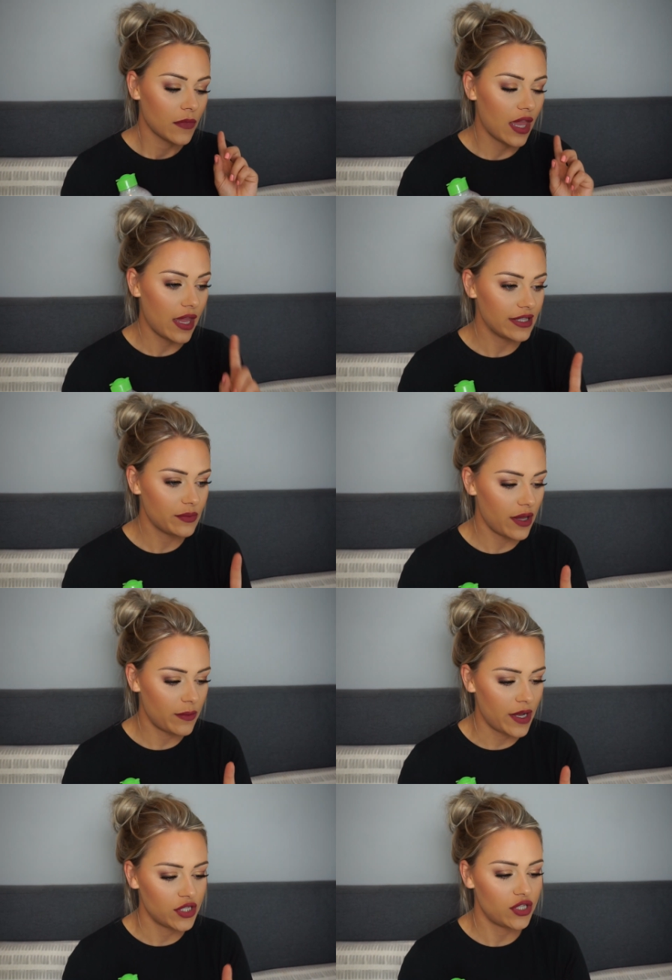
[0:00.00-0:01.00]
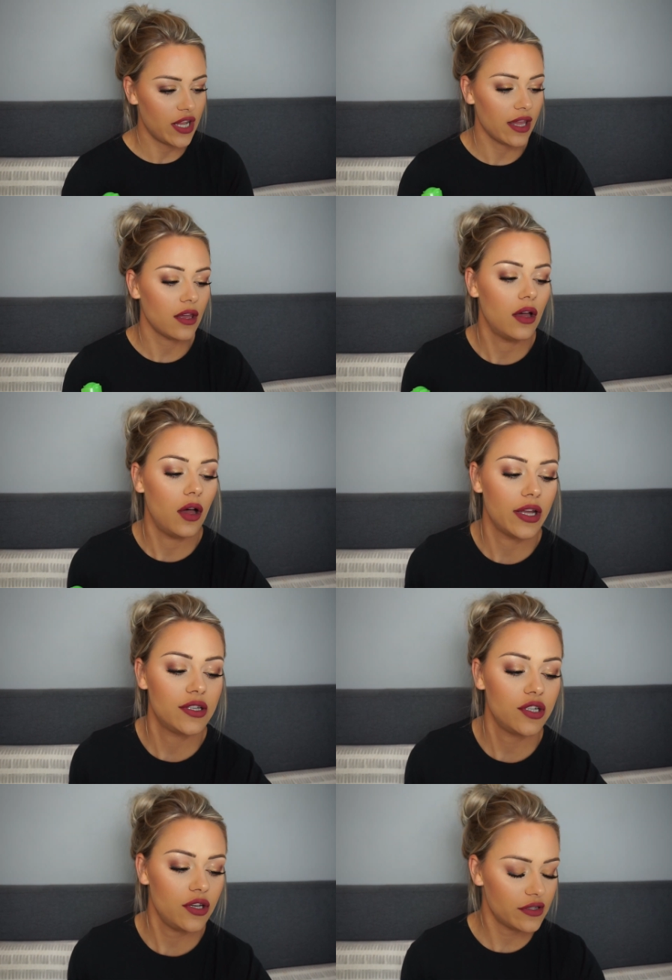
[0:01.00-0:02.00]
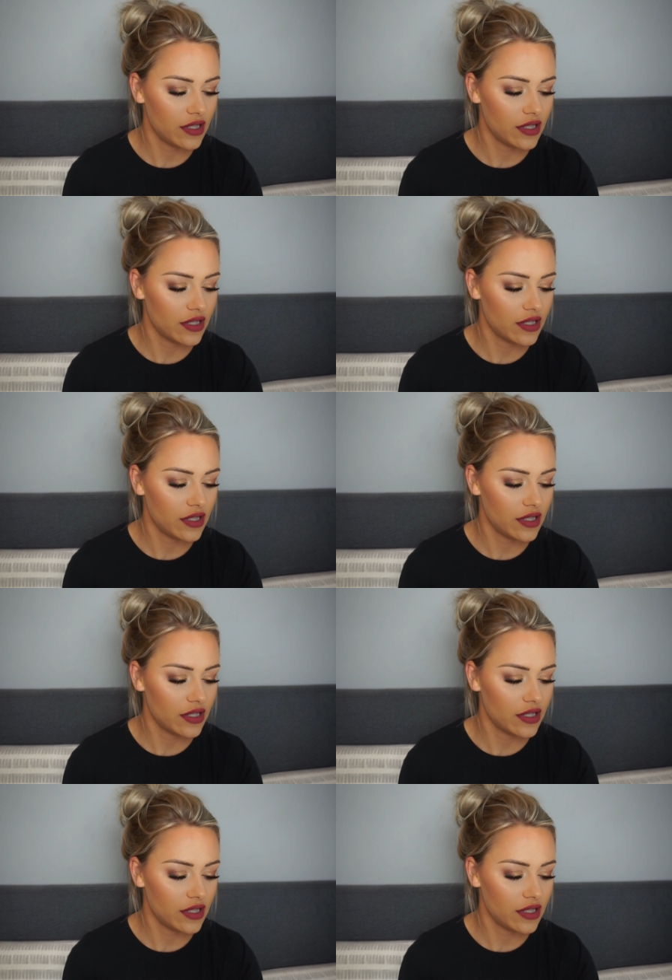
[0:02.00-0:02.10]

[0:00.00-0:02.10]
It is worth mentioning, I do